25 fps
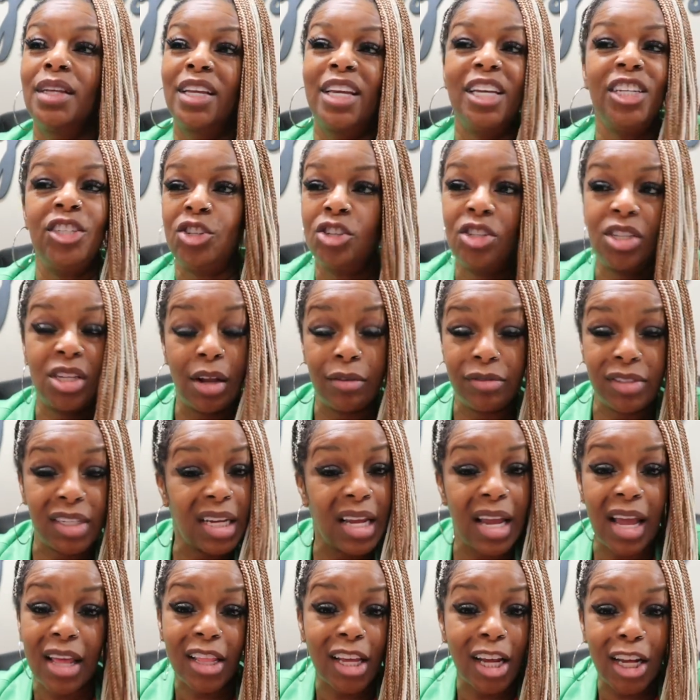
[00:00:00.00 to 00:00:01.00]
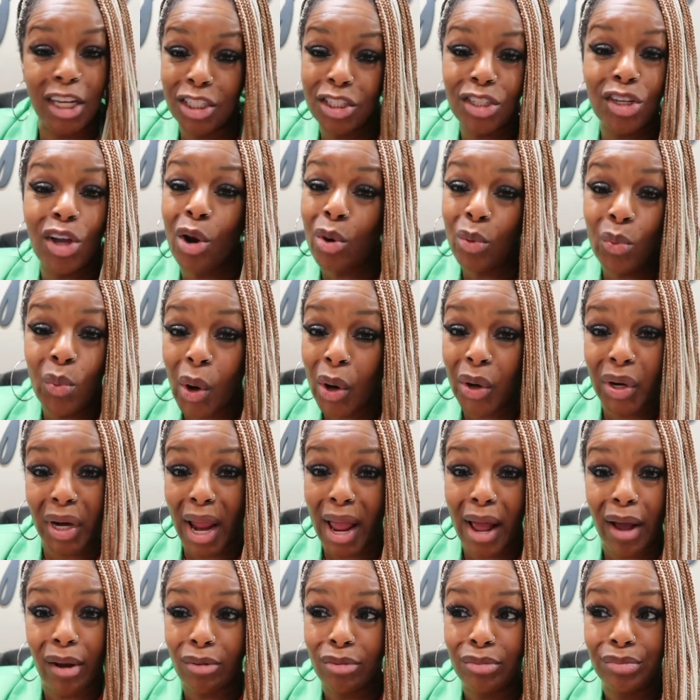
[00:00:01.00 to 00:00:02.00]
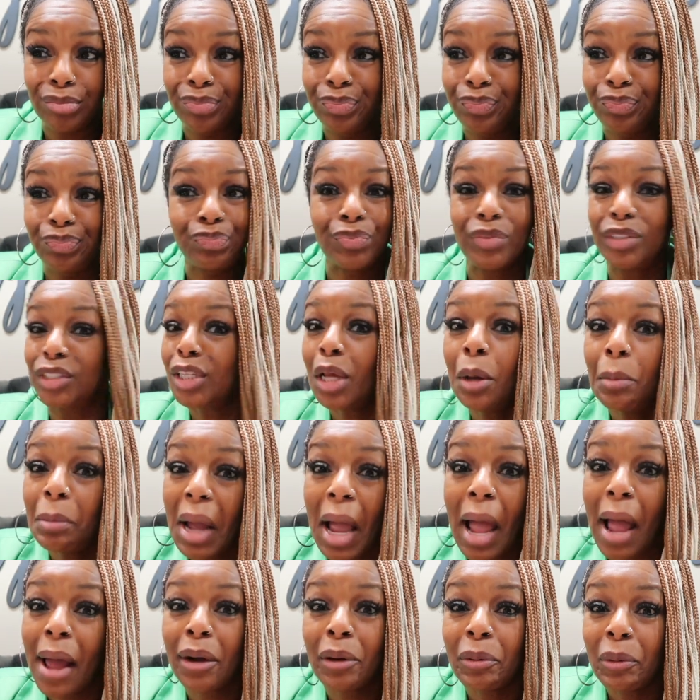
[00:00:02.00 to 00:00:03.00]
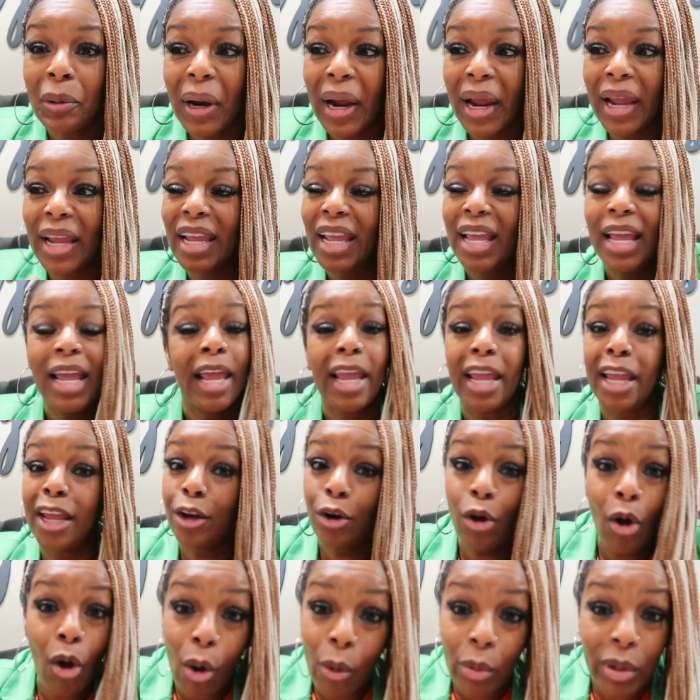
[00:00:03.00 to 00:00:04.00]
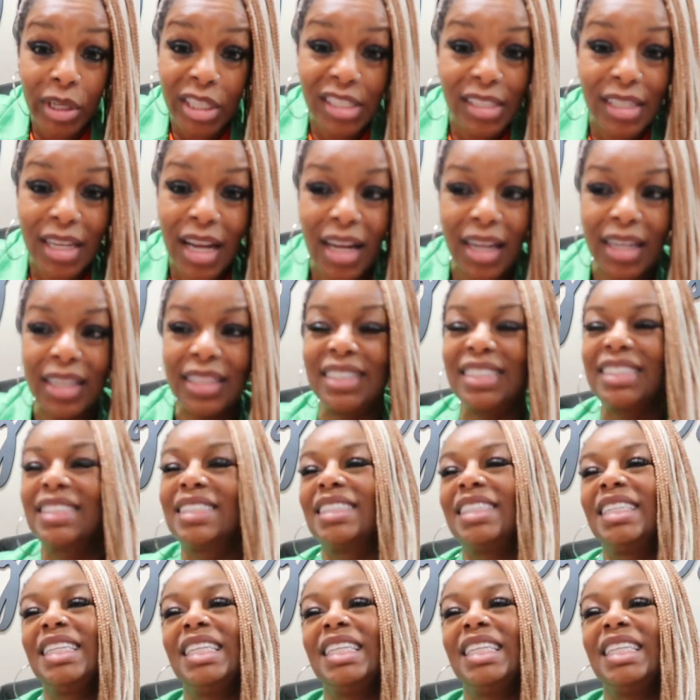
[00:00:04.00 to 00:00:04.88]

Get yourself together, cause it's gonna work out some kind of way. It always does.